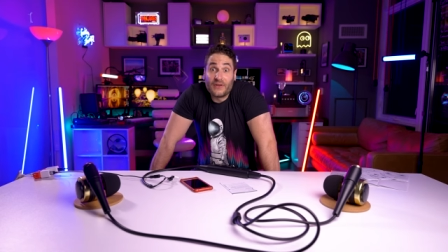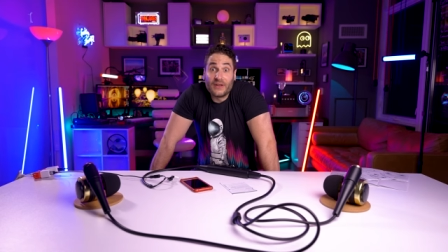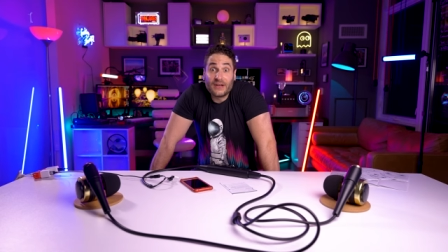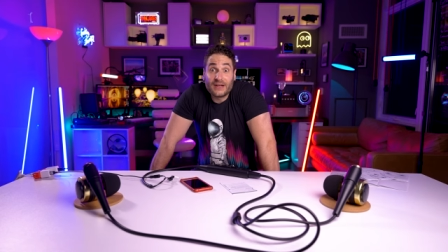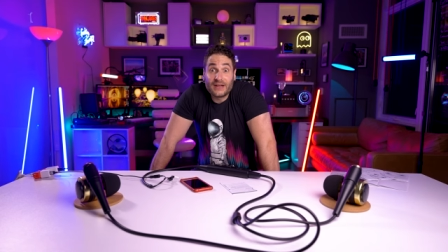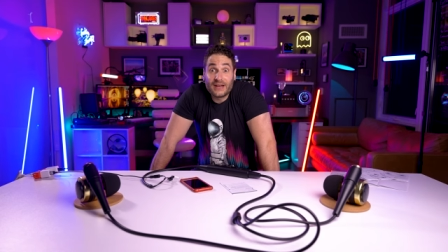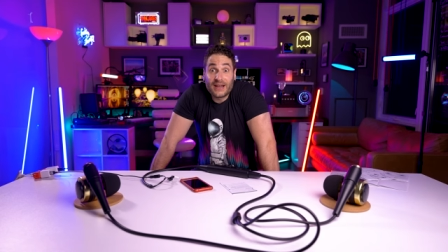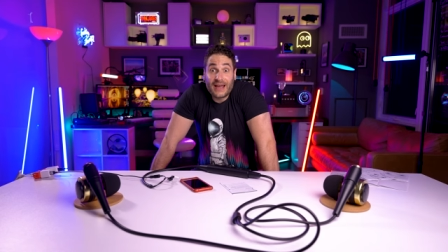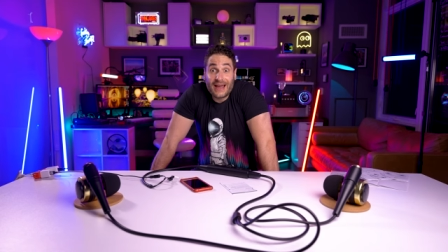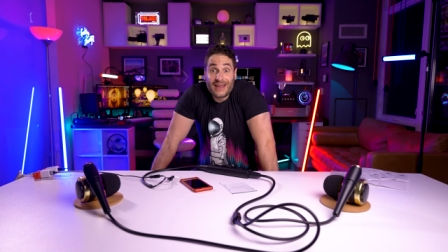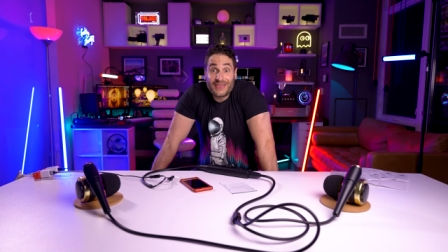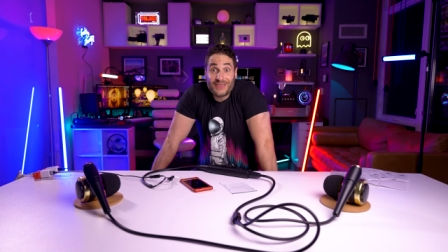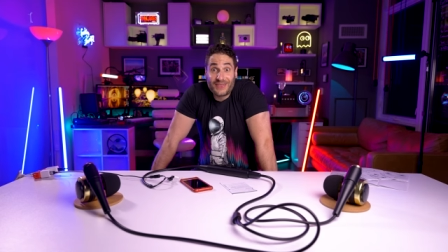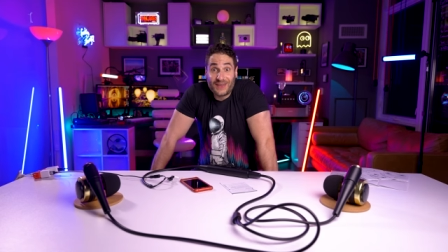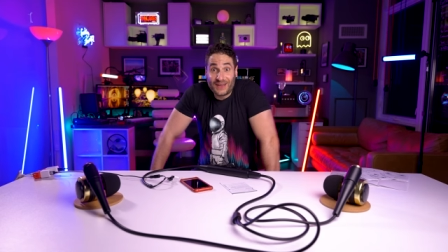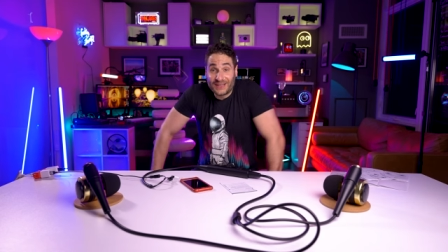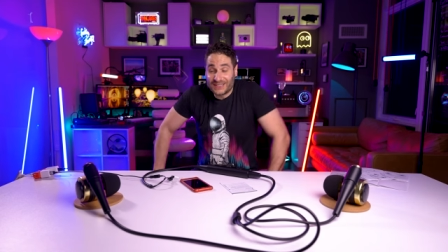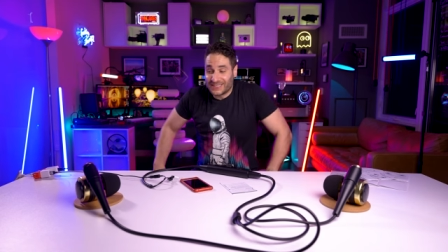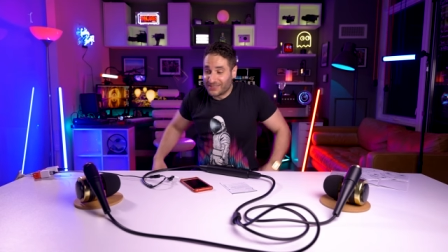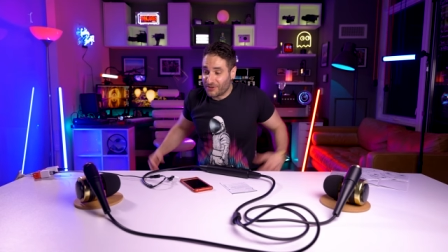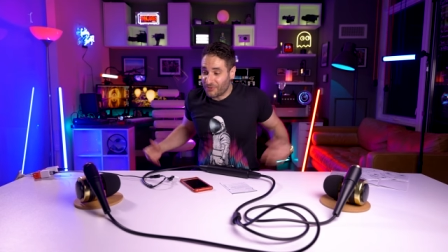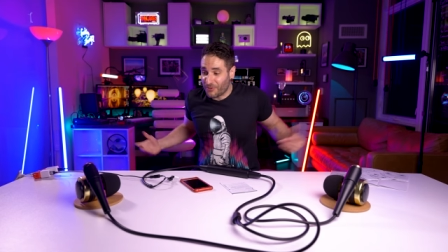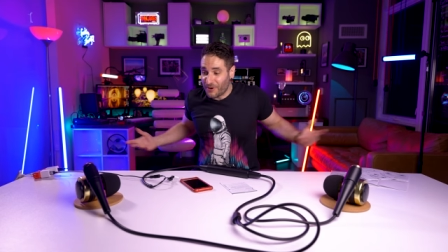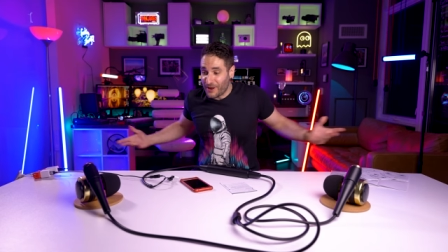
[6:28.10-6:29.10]
it. I think
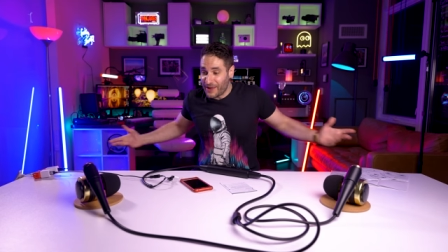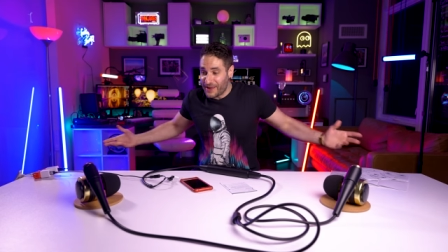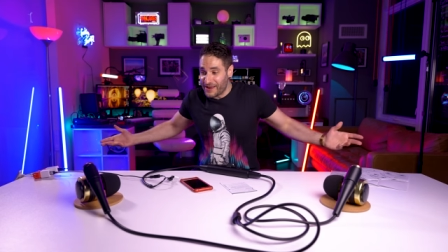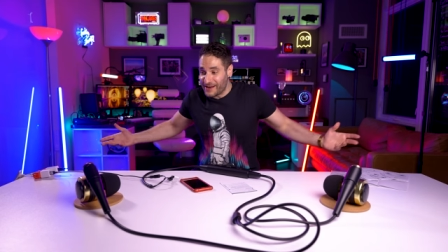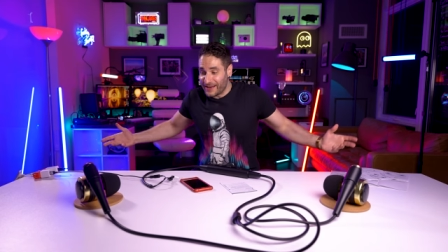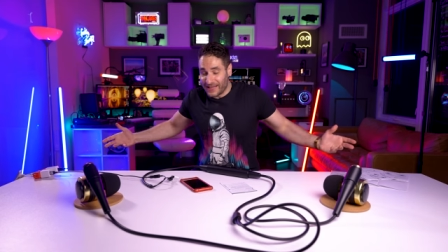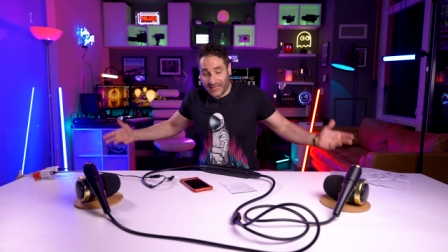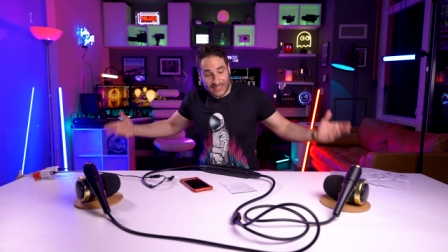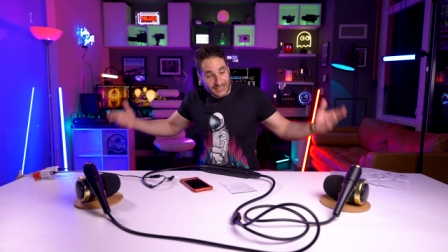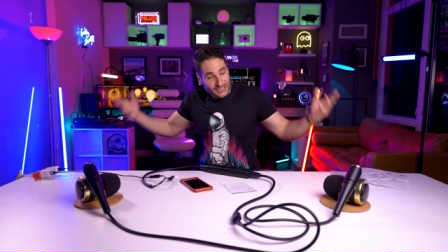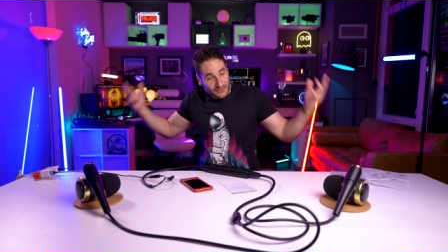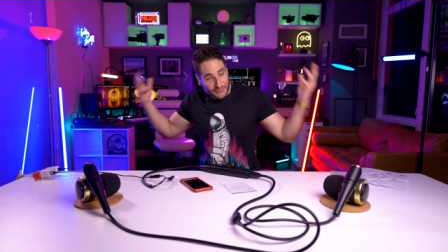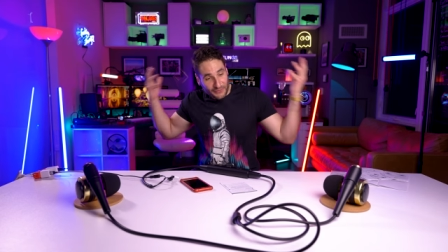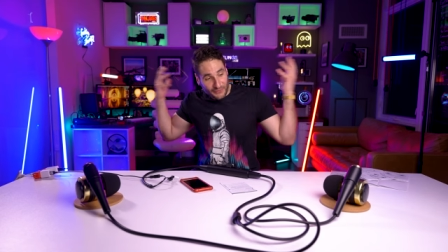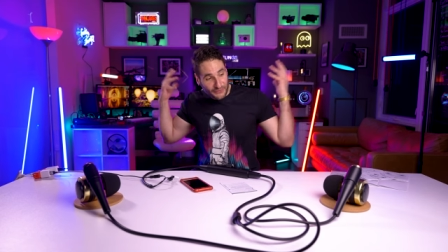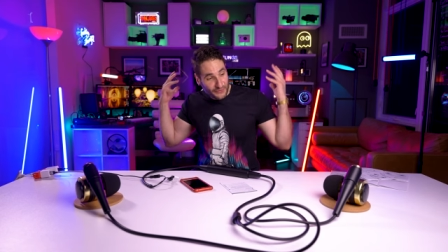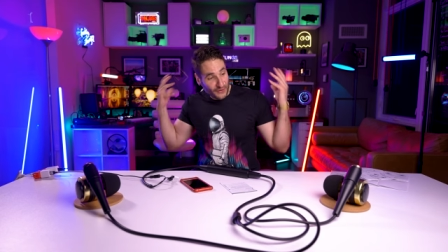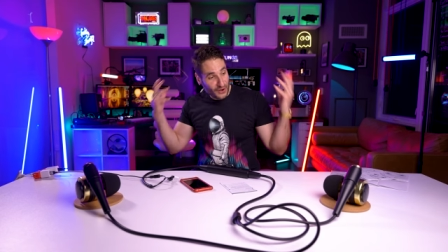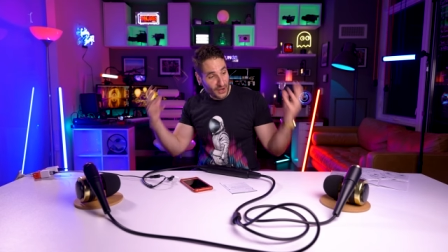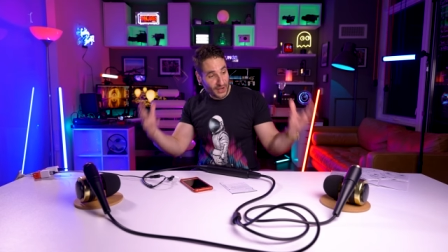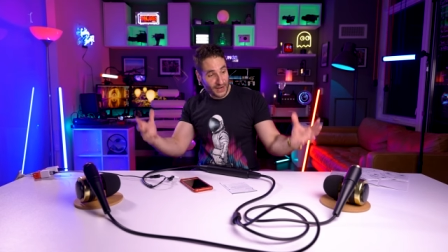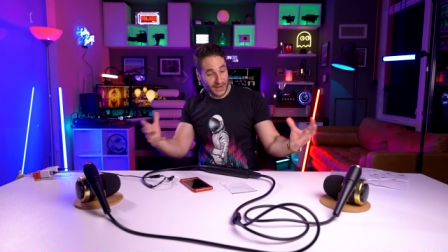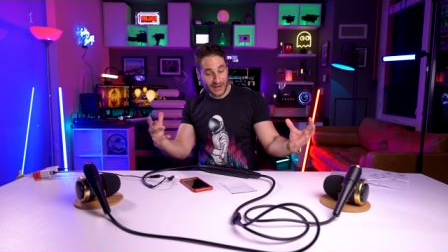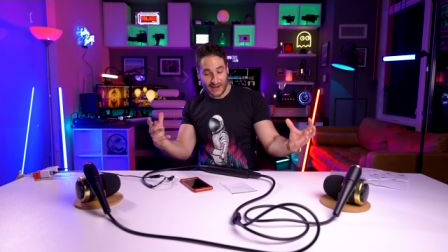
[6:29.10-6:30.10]
it's great. It's
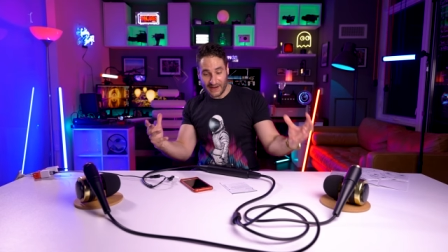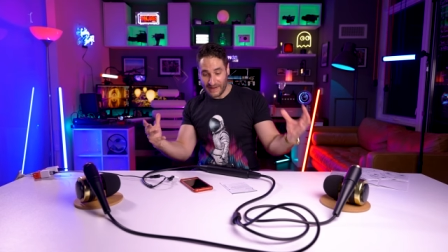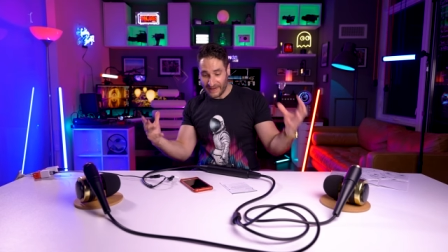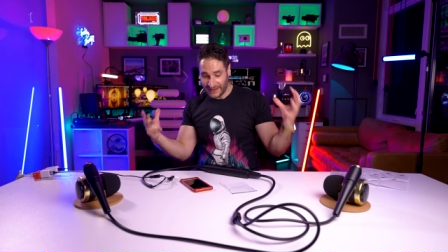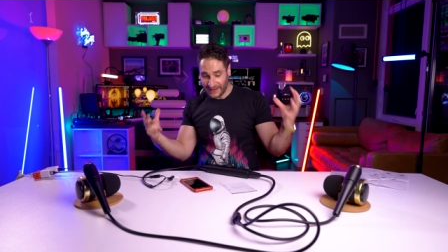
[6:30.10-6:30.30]
fun,